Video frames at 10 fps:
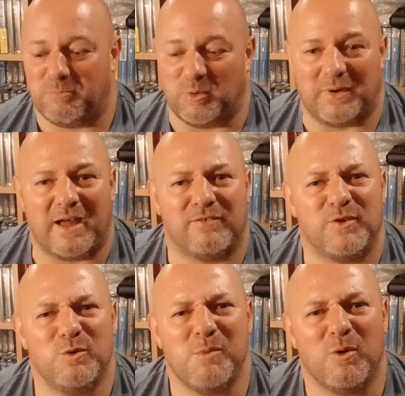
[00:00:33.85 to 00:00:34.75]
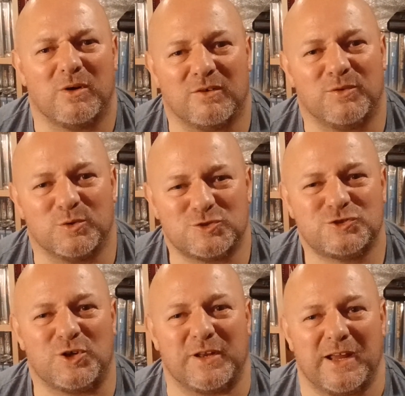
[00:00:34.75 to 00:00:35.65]
pulled out a few more and I thought,
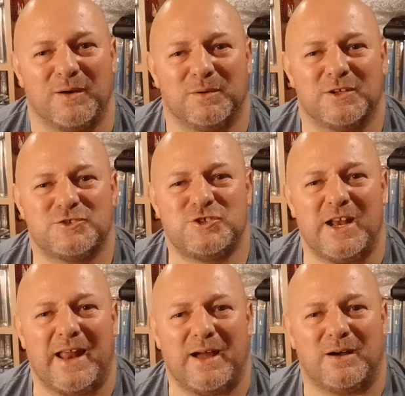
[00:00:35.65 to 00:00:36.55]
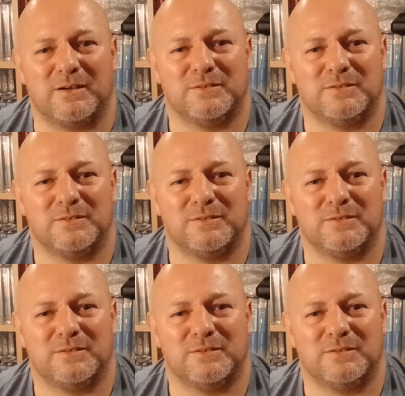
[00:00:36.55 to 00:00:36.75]
sod it, I'm going to chill out,